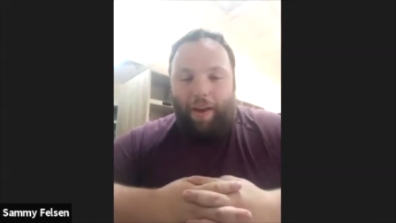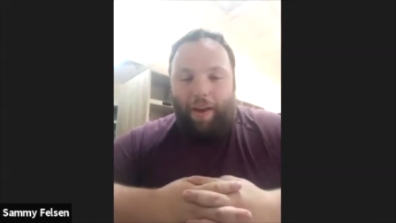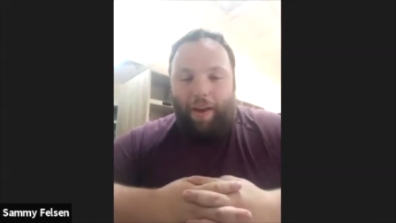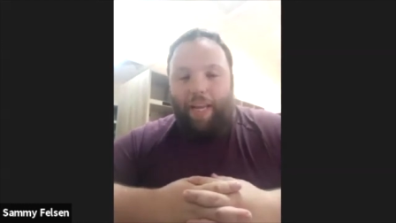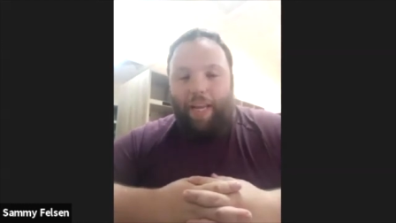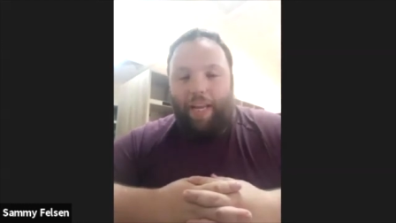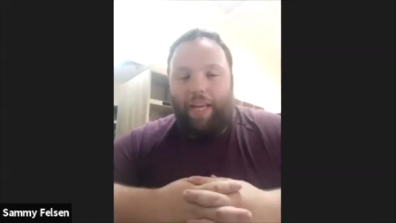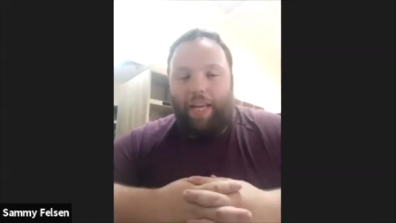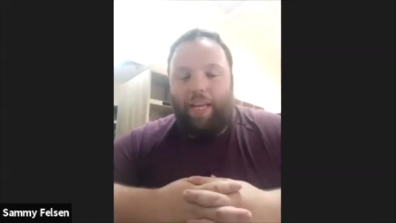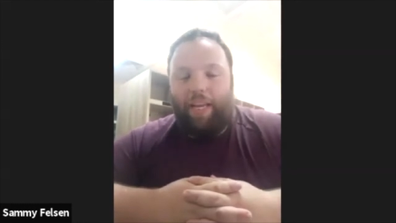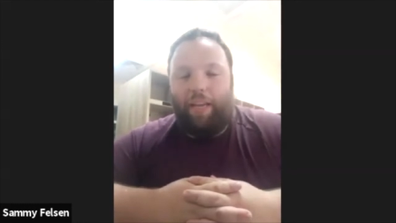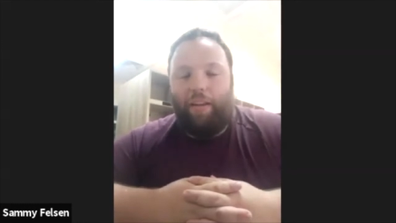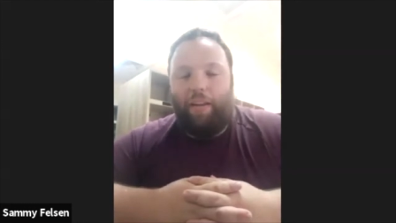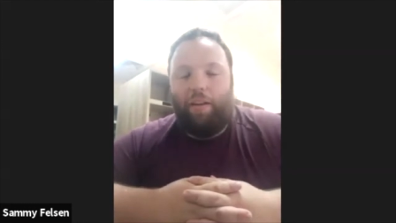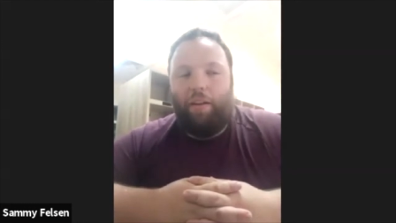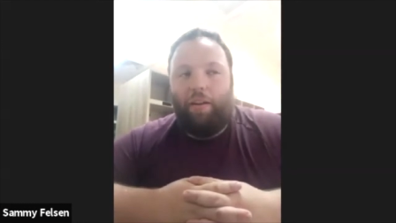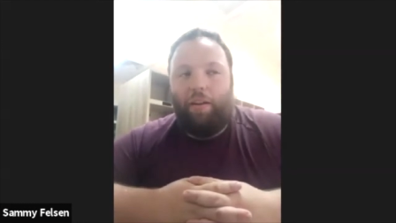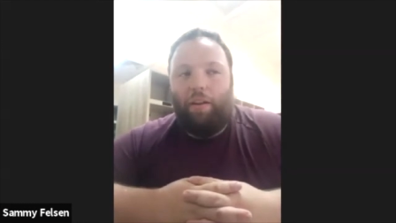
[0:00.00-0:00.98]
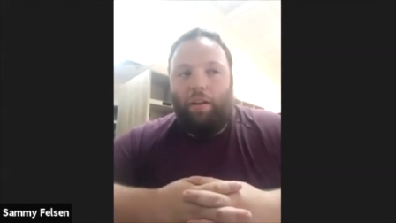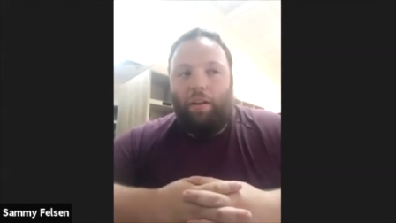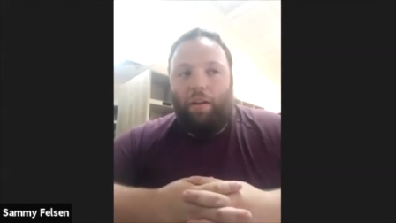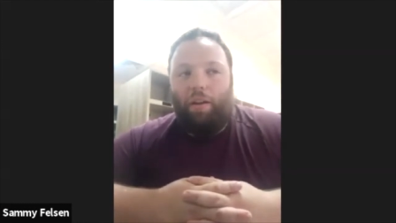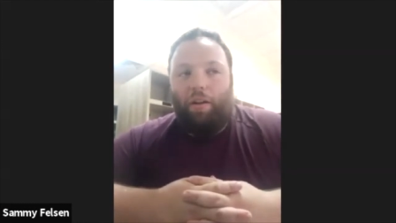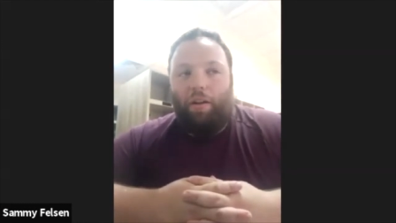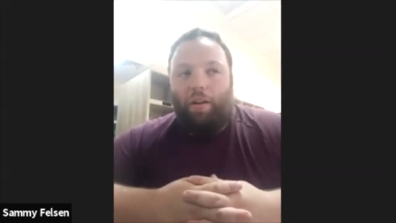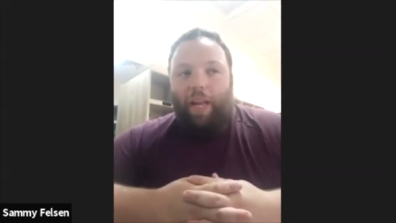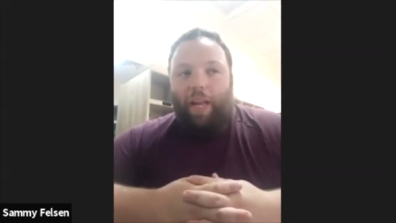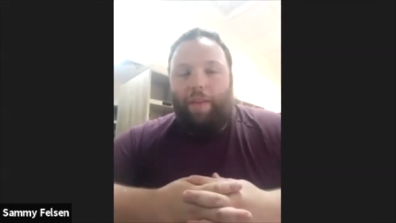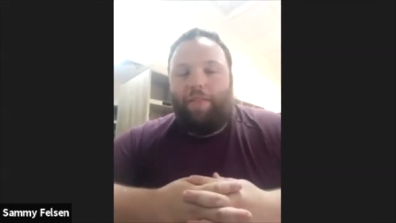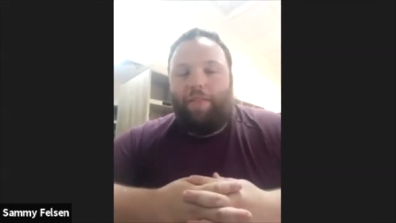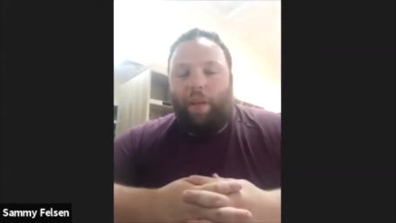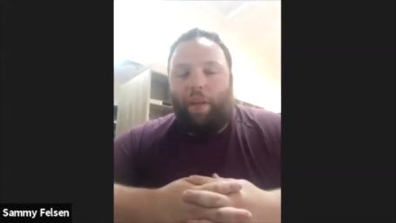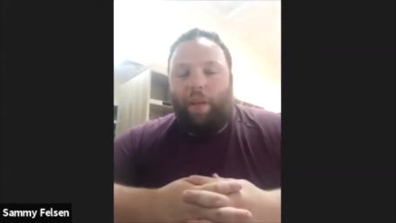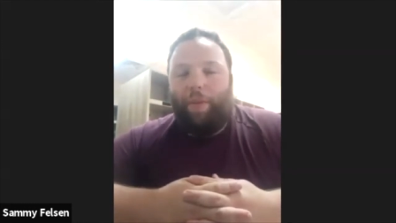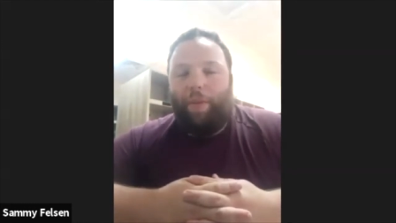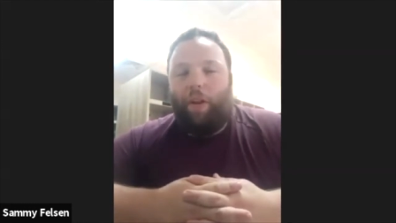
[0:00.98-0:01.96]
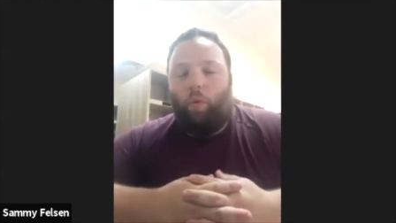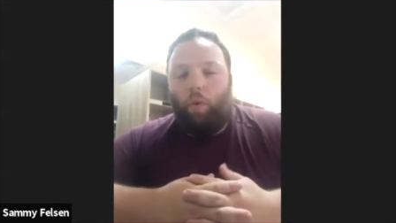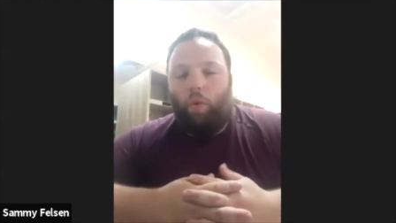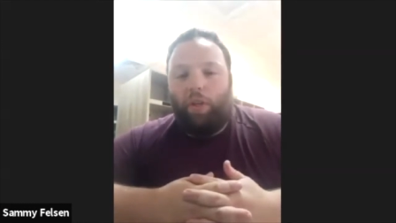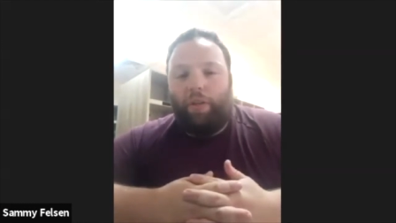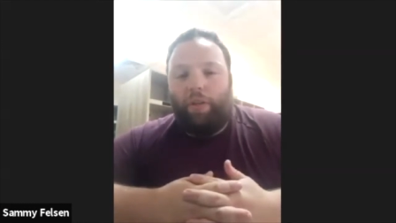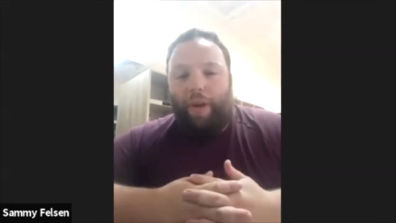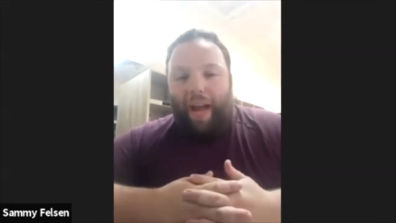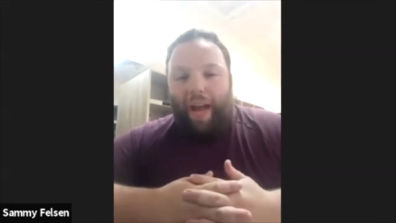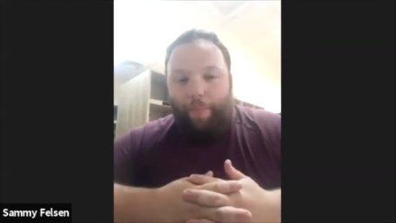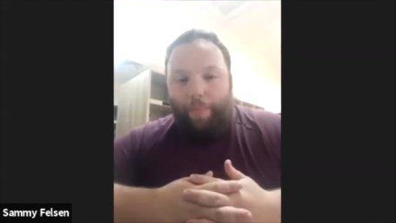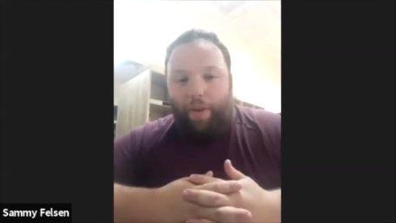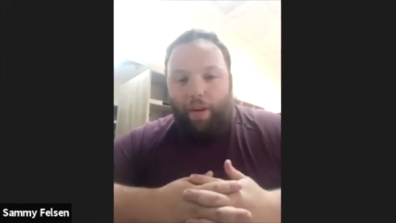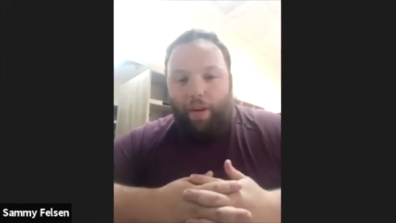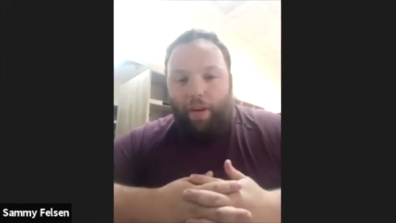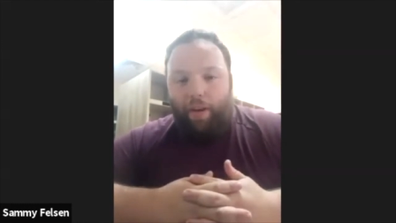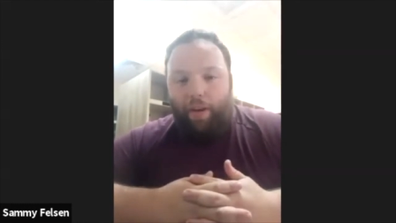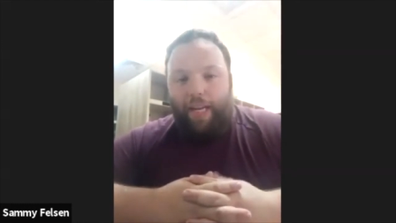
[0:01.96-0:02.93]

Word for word: he, if something were to happen,